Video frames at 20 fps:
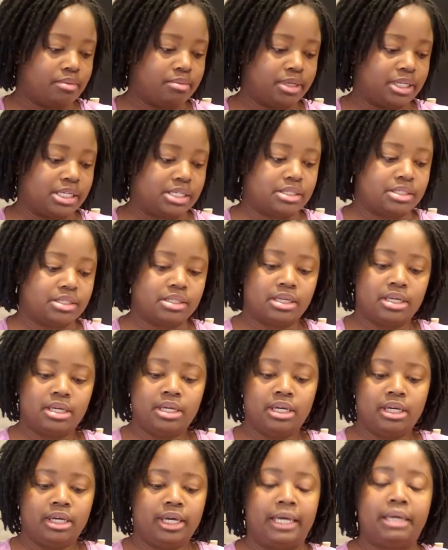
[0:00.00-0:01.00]
because
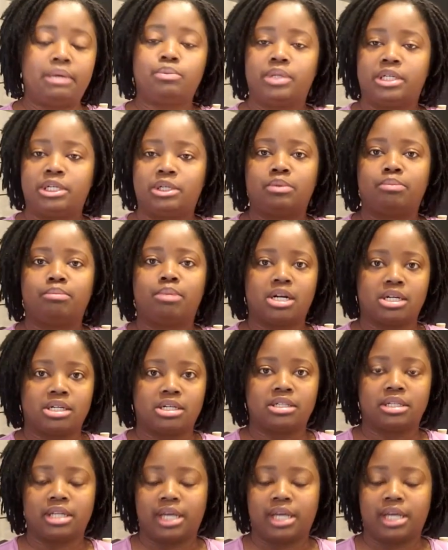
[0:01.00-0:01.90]
it will burn.